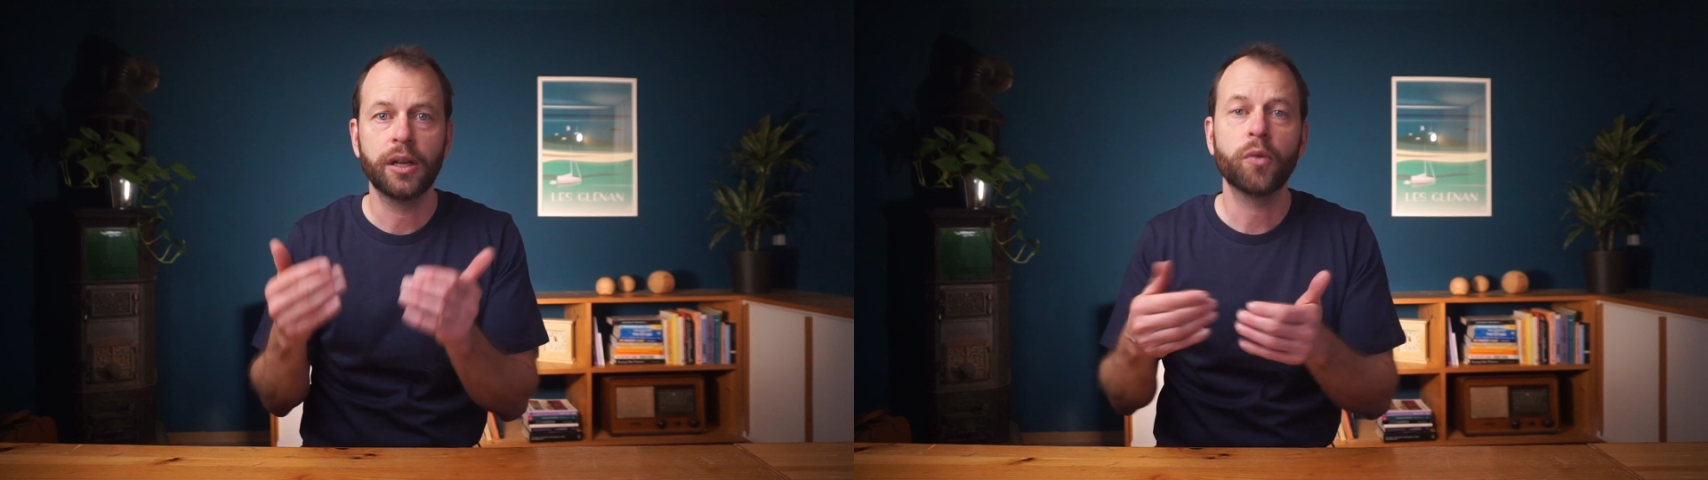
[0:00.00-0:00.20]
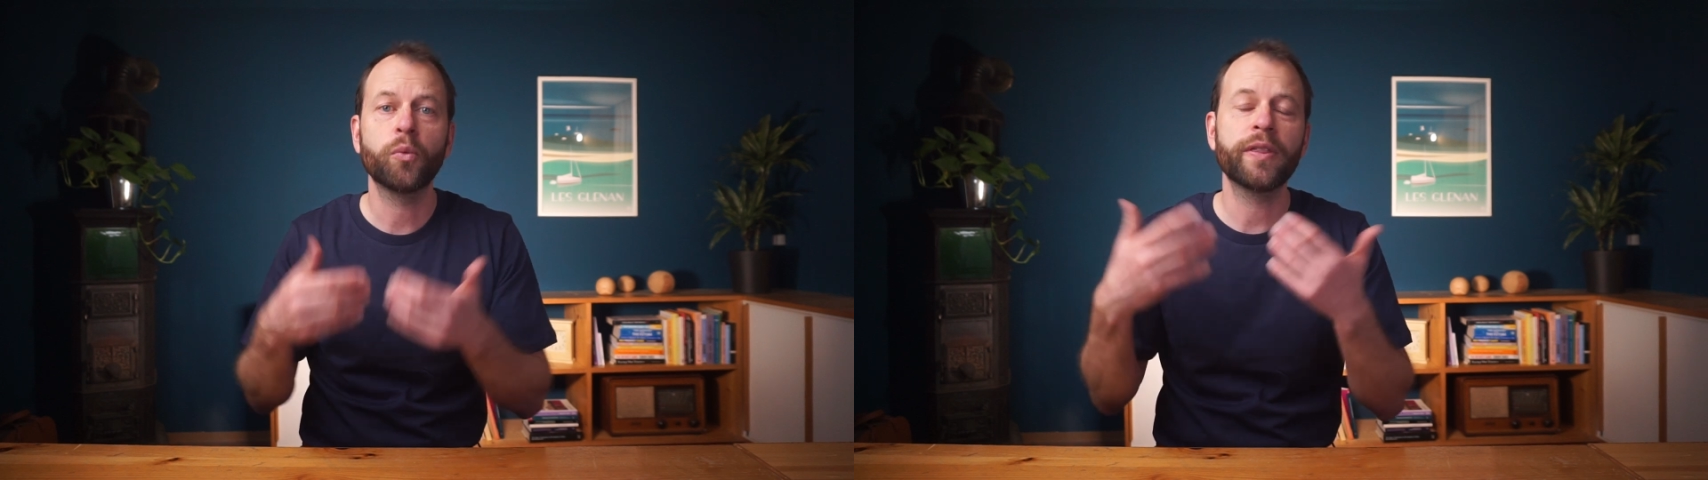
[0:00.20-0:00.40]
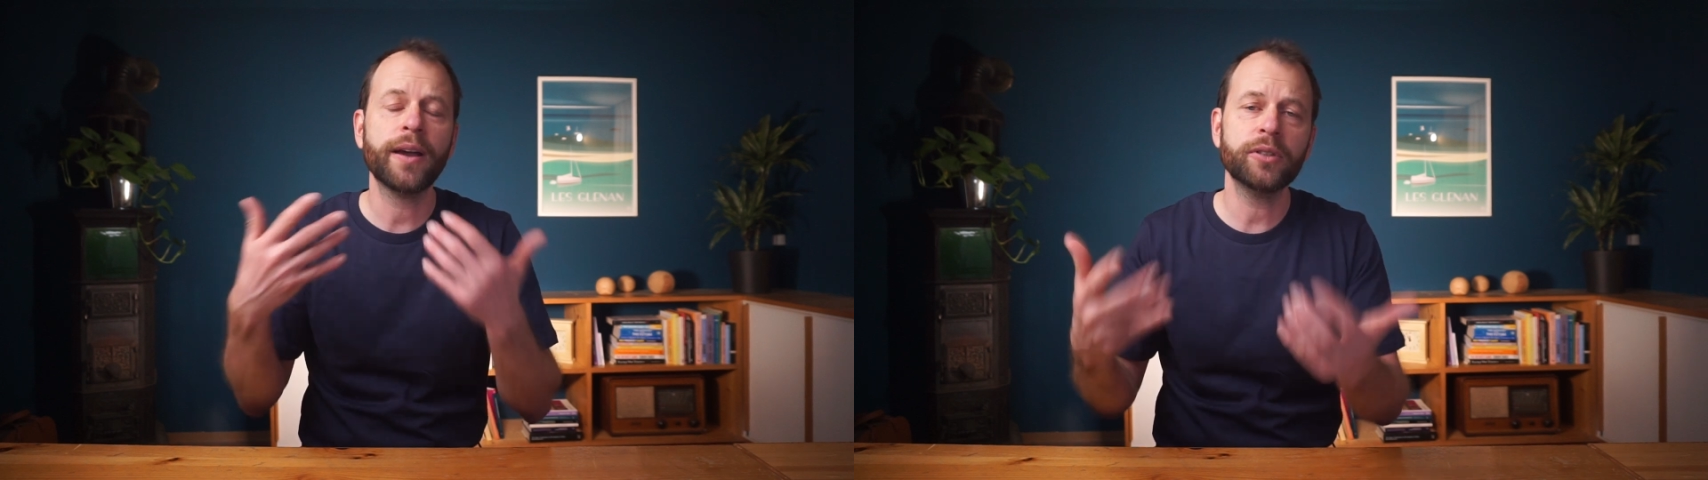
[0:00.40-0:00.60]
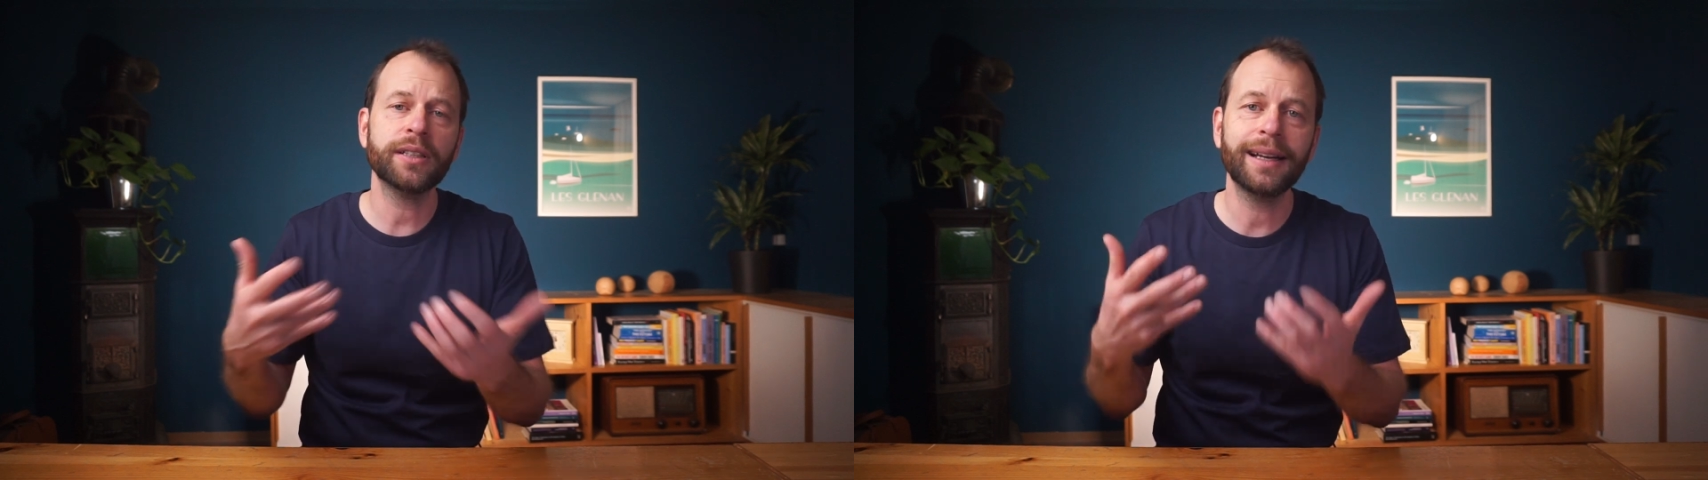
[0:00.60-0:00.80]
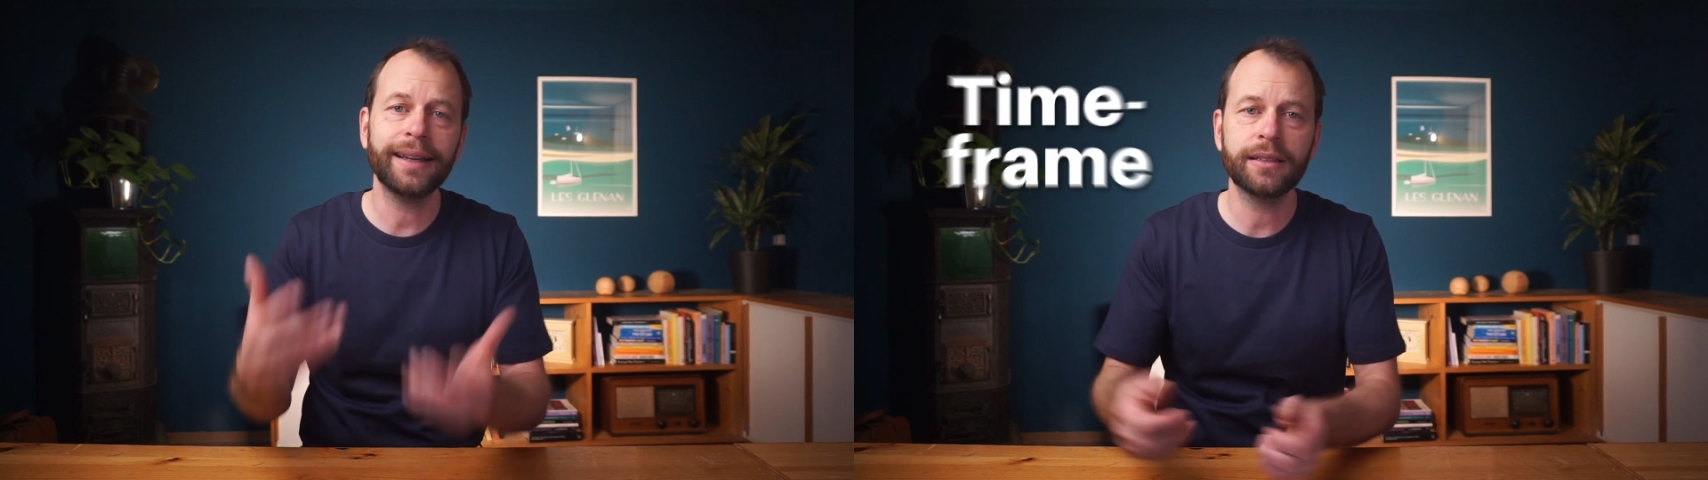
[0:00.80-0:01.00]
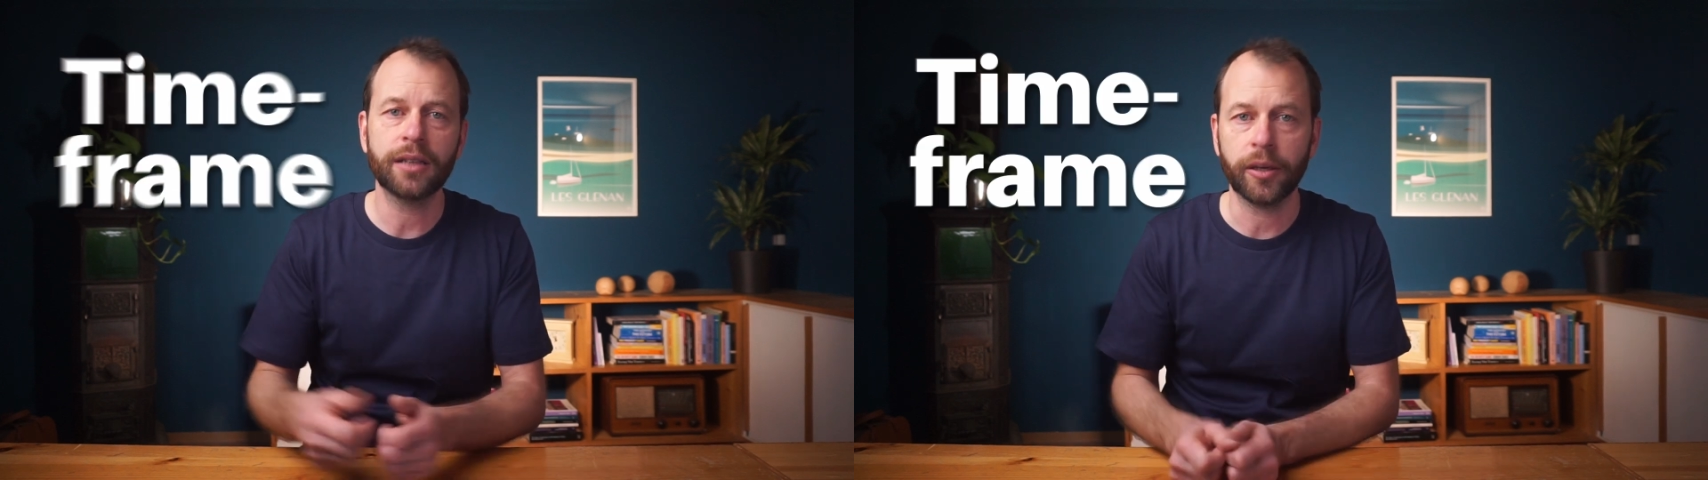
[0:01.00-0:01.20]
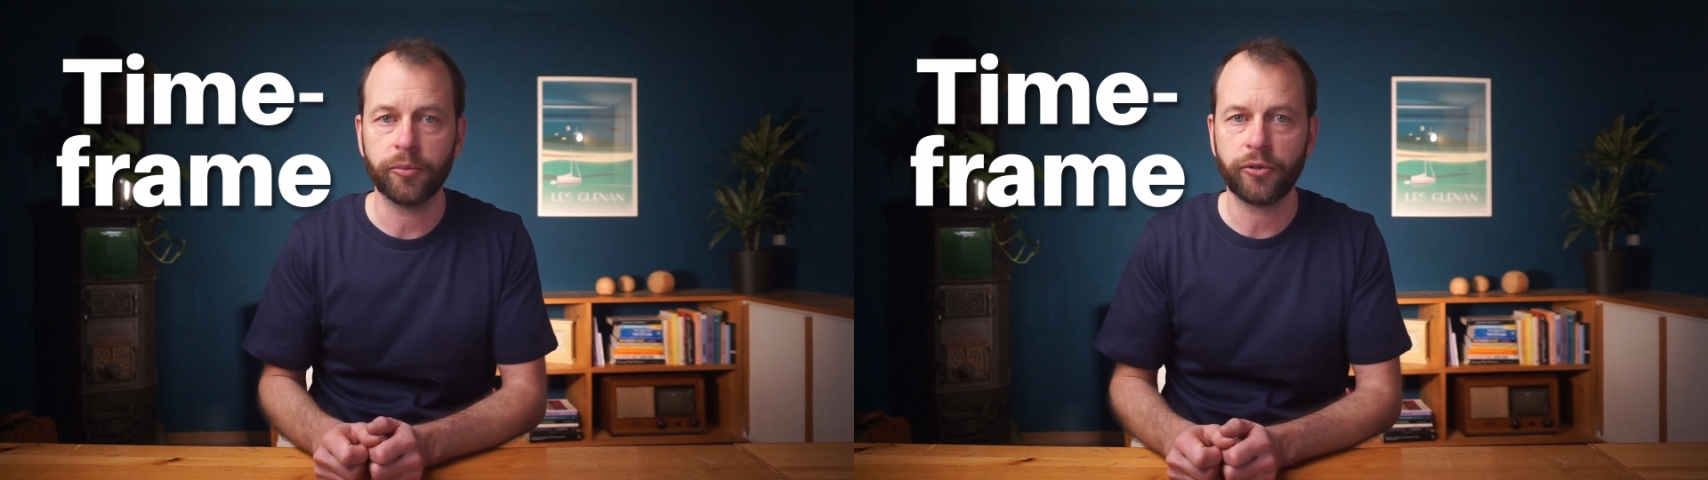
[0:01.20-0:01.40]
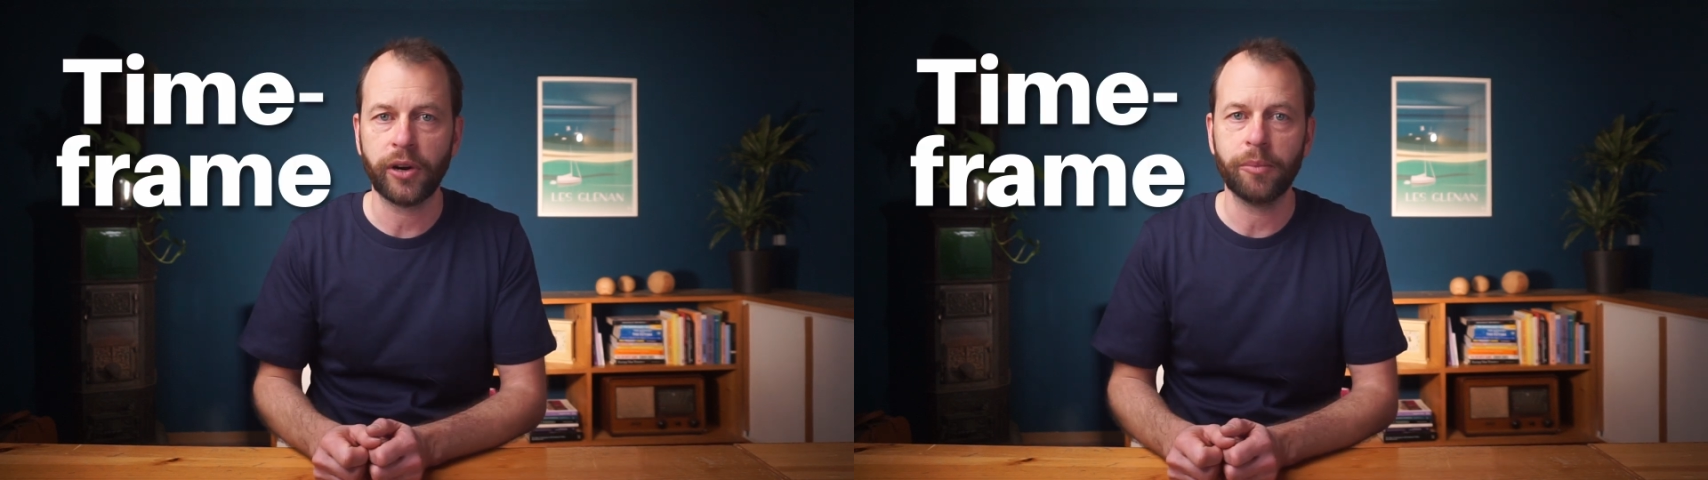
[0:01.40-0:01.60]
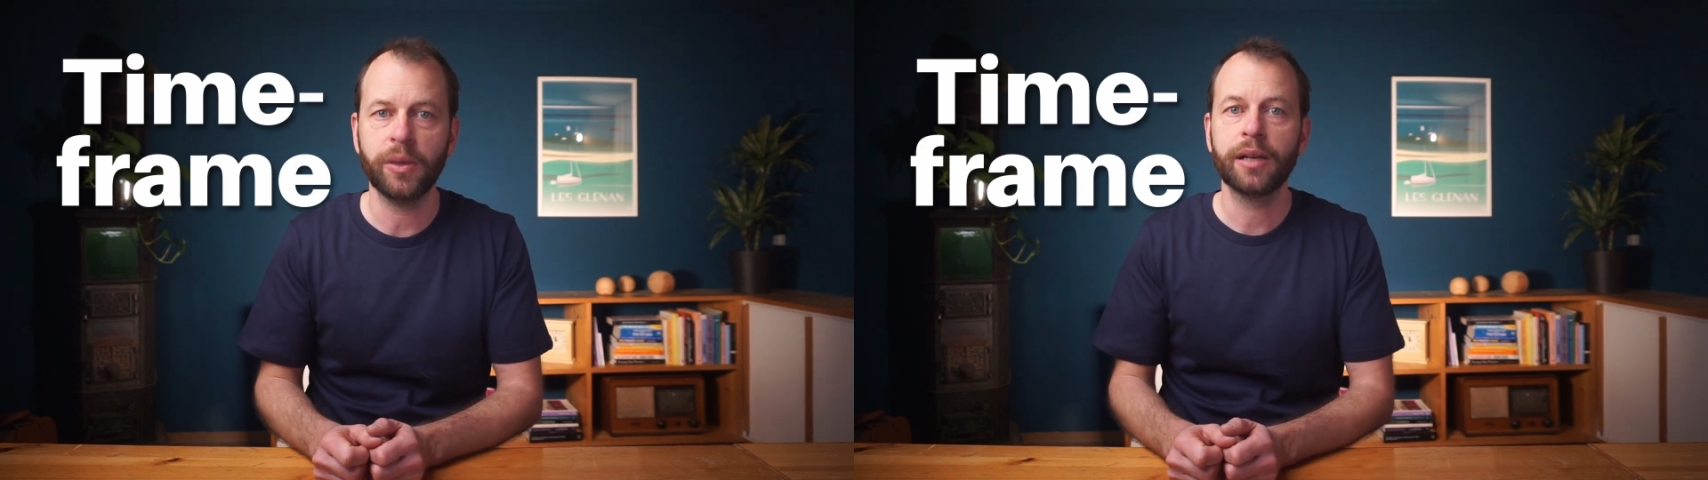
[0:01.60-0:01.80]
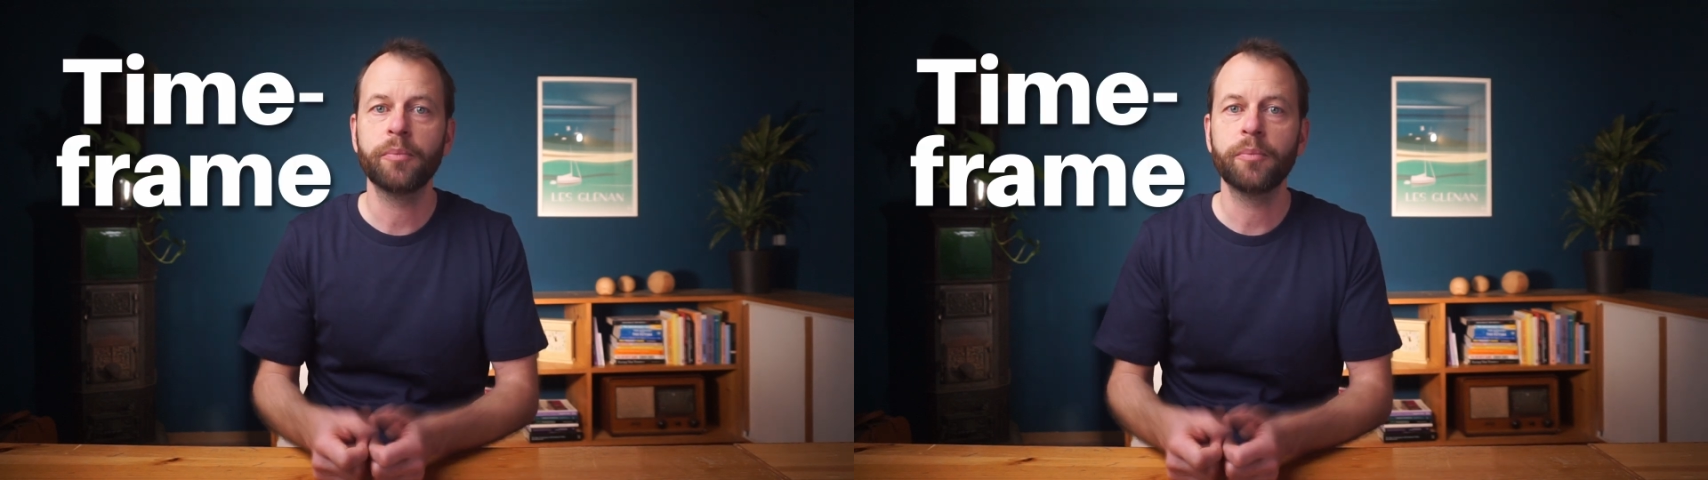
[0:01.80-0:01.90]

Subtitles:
Without a clear time frame,